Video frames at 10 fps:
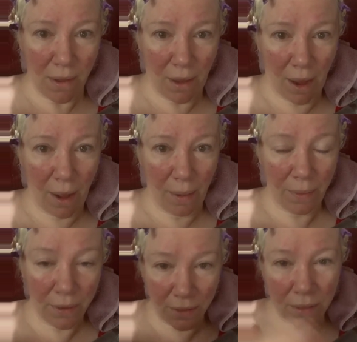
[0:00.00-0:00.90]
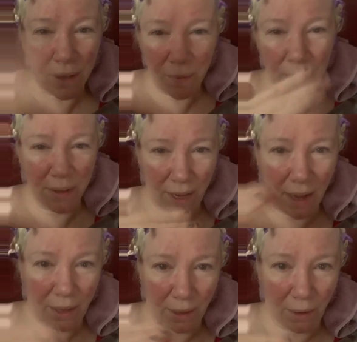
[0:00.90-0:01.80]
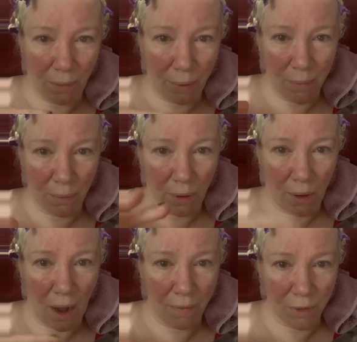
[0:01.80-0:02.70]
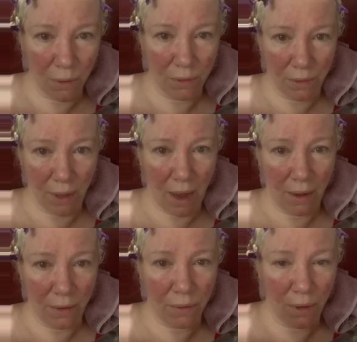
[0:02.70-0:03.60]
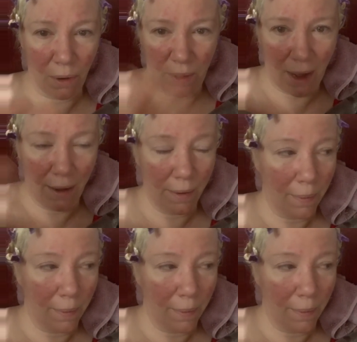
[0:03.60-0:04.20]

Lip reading: Yeah, this is every day here, people. I've told you that. You know that.